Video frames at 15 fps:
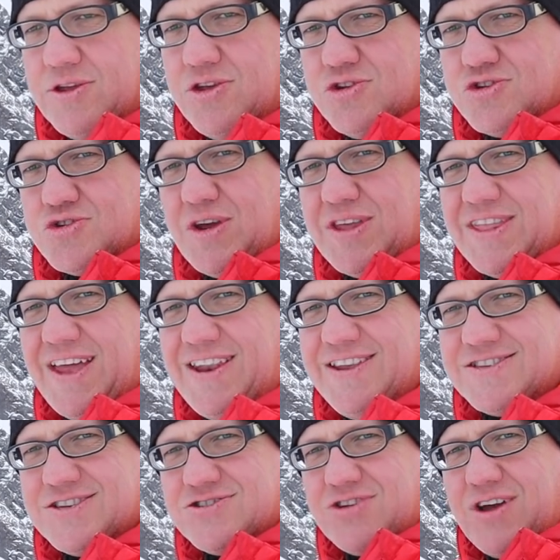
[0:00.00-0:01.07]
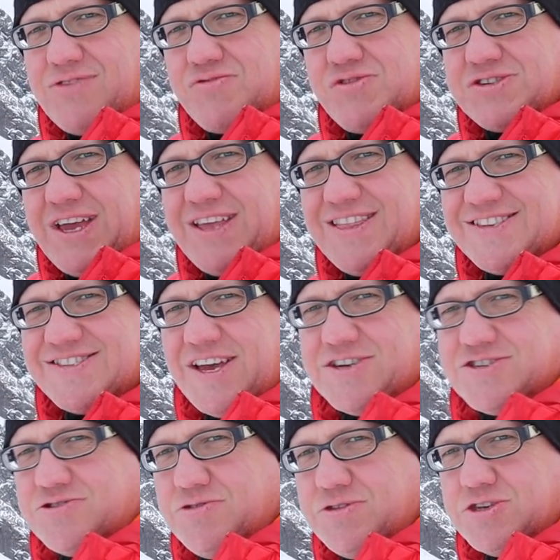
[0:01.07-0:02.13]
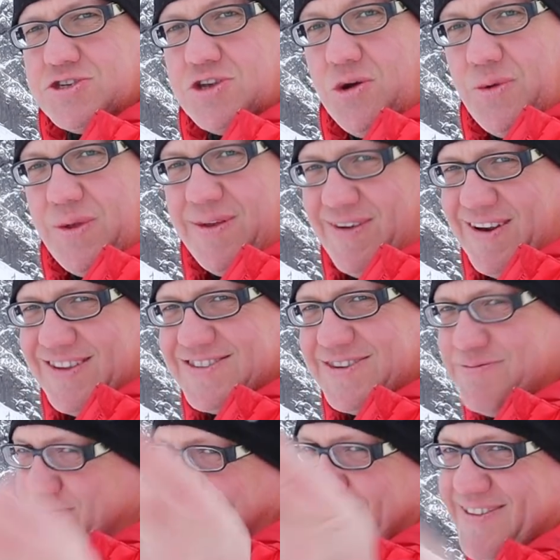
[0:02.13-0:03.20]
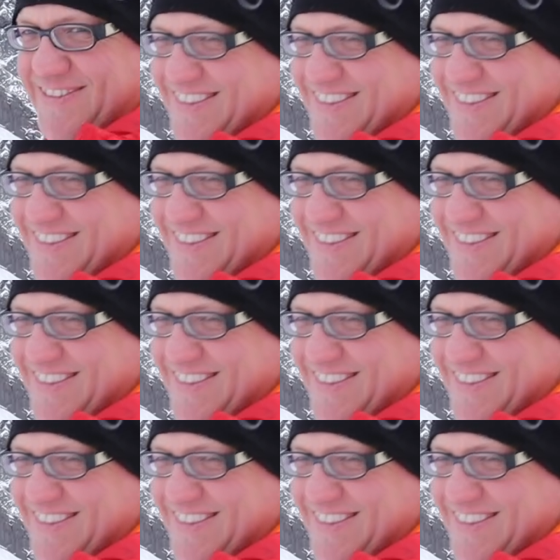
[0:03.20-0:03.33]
Your trick then is to try and retain the texture in the snow when you're editing, but